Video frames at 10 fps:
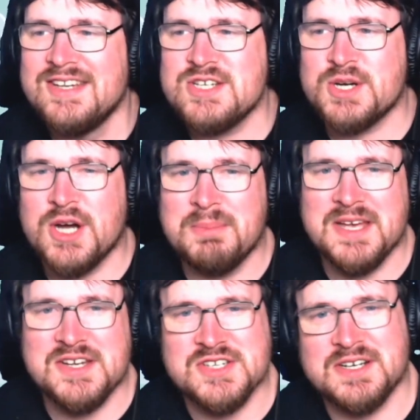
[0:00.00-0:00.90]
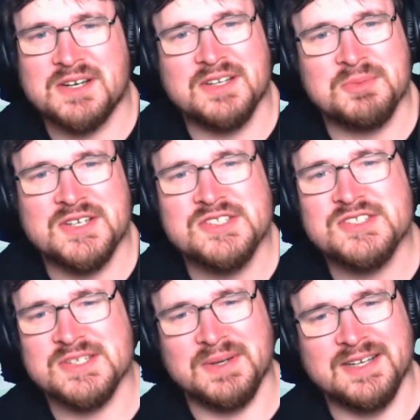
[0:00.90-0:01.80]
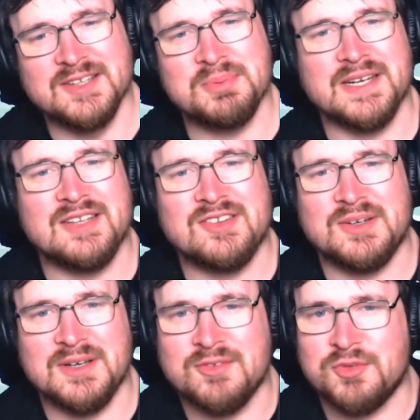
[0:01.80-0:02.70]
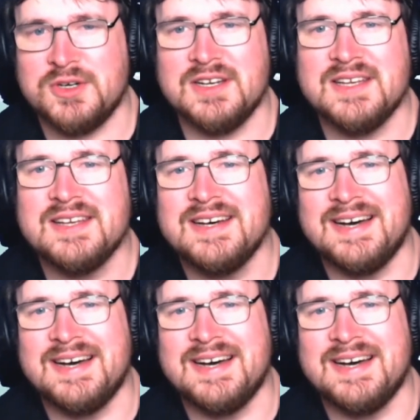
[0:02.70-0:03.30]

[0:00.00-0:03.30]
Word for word: she'll call me a jerk as much as she wants, but it's all love, really. Uh,